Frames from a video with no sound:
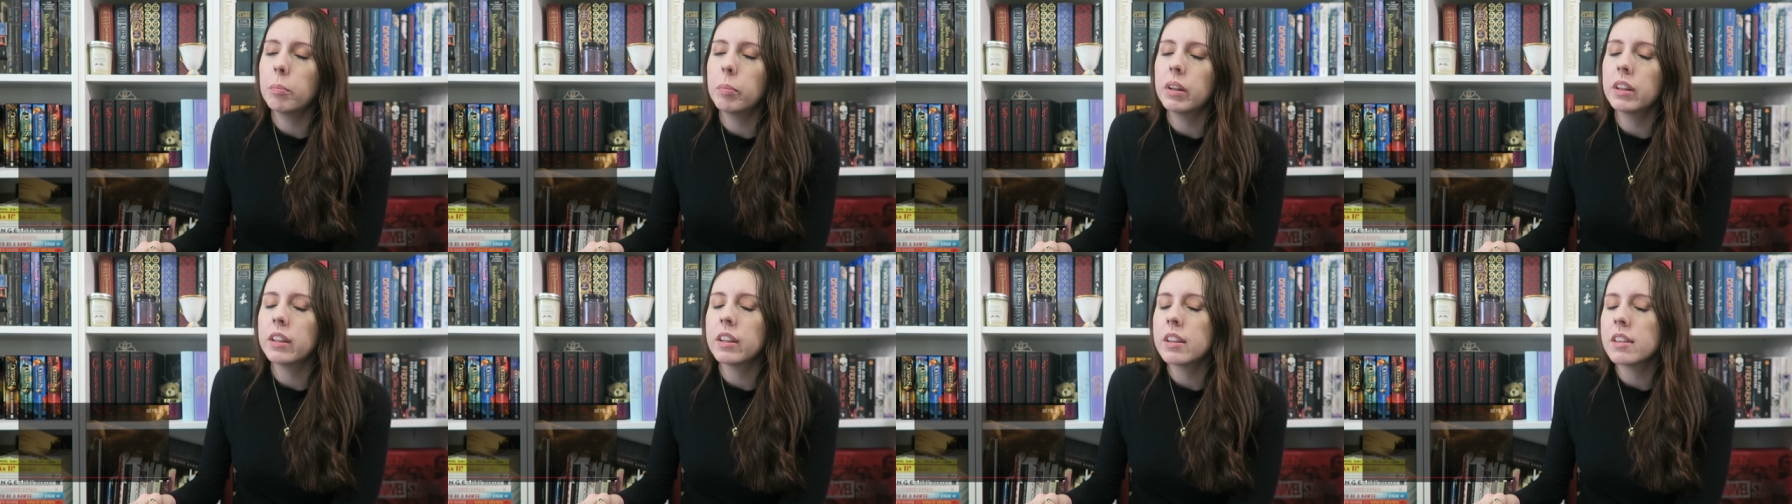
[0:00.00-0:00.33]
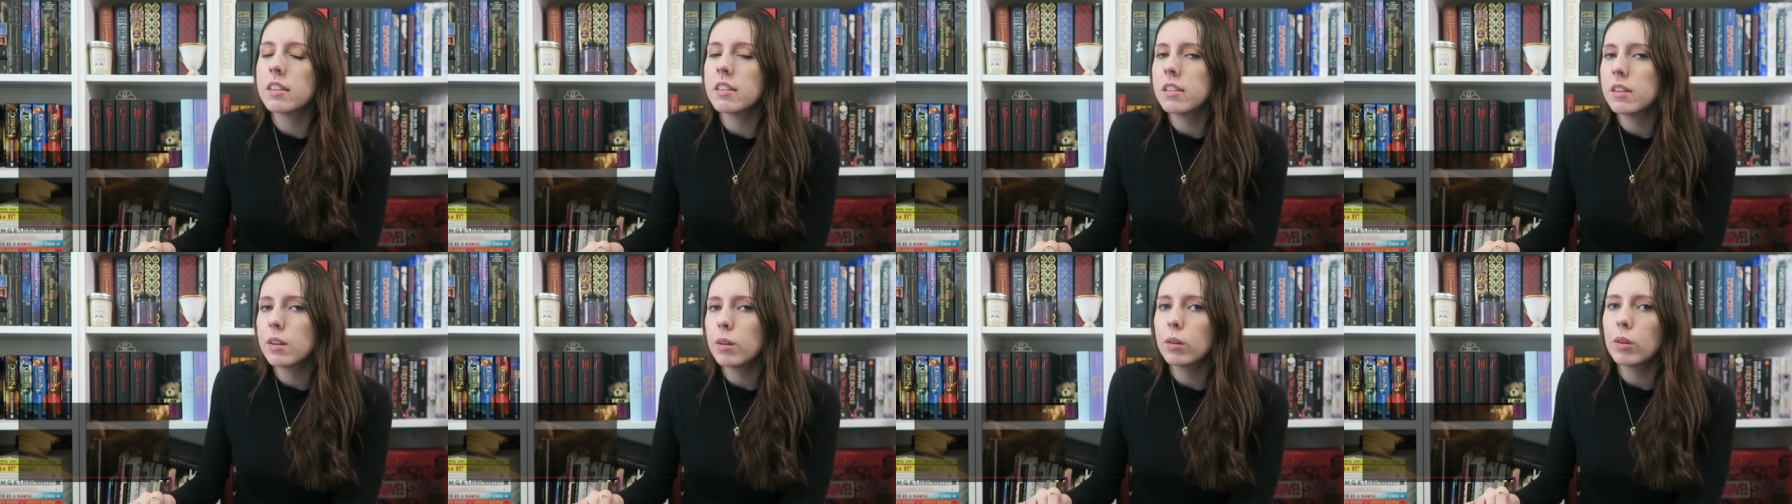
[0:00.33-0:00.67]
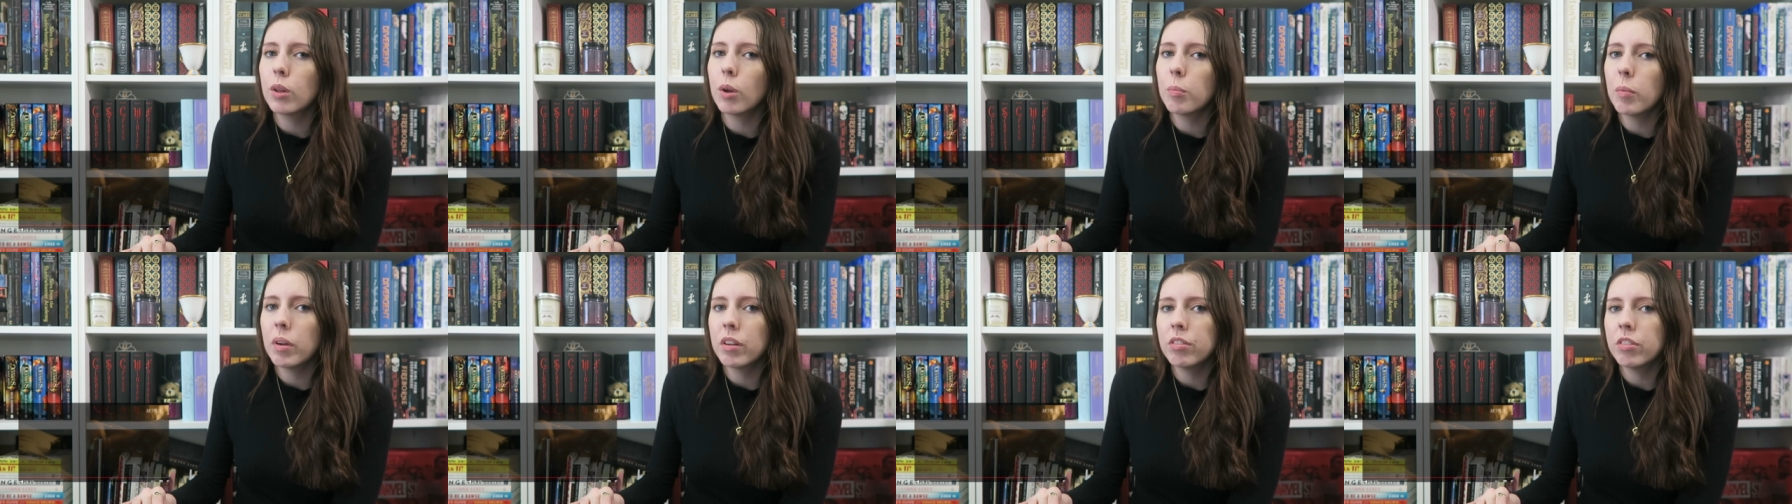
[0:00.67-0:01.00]
but he's still
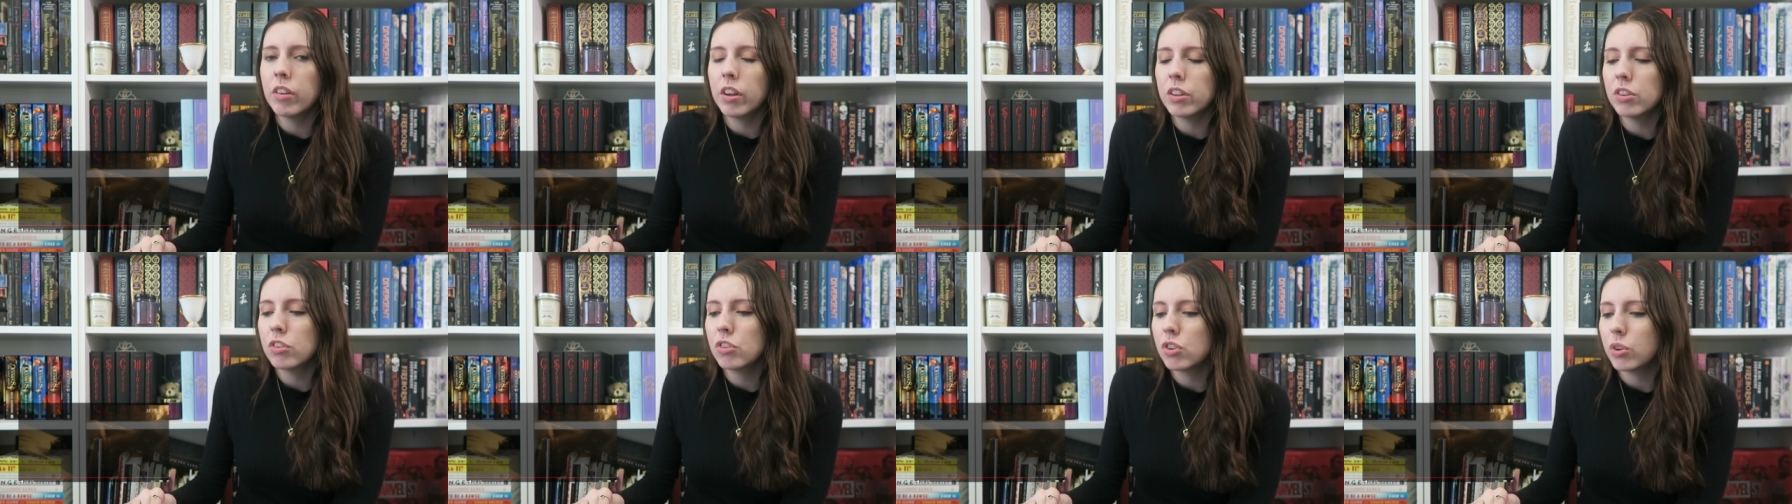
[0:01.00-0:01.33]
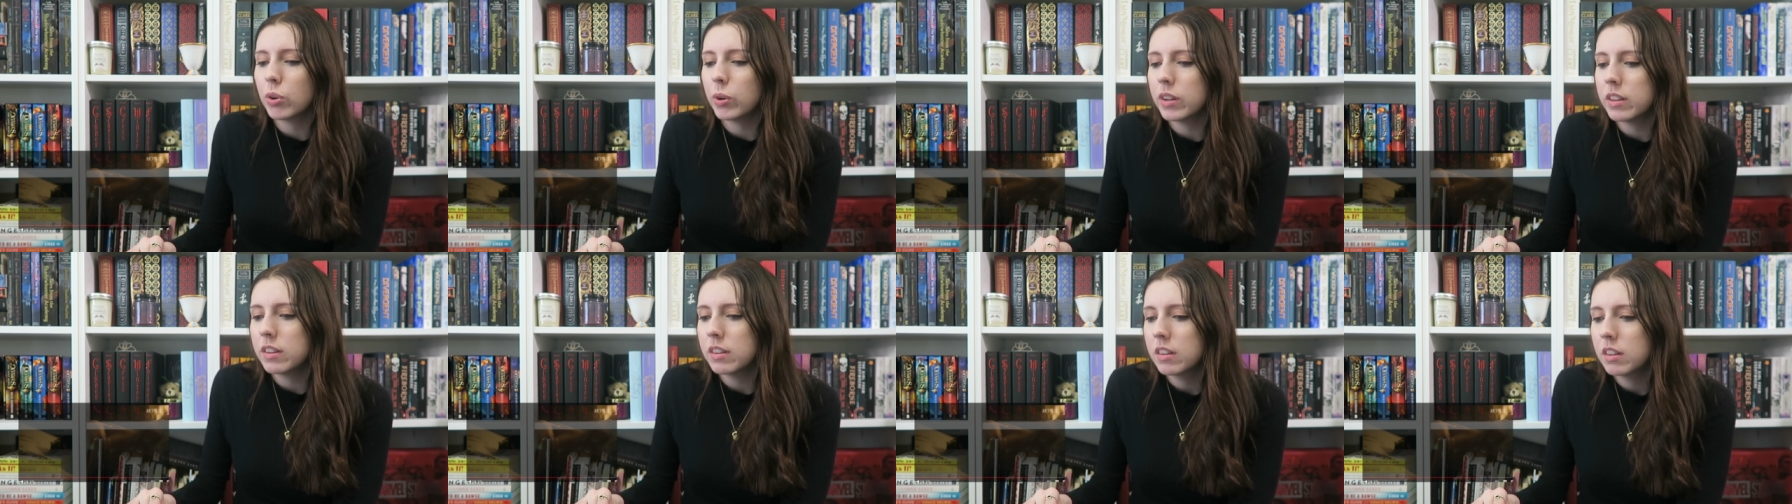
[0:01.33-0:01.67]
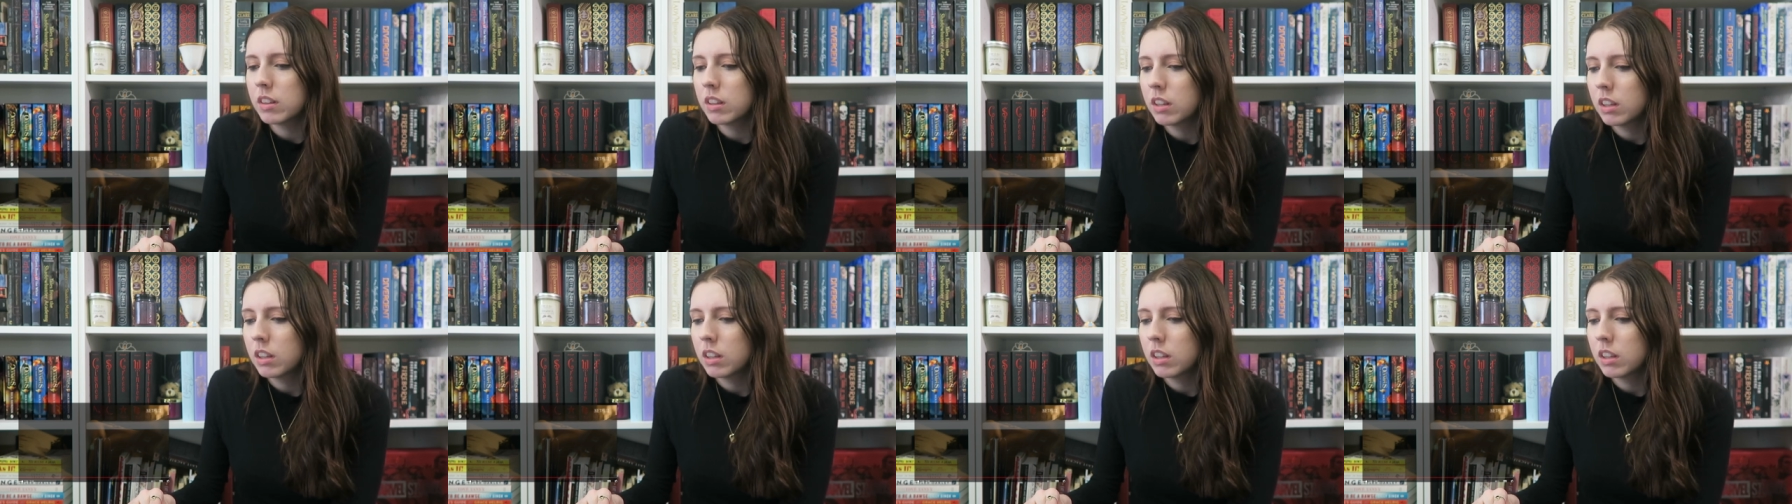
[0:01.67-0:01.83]
not my first choice.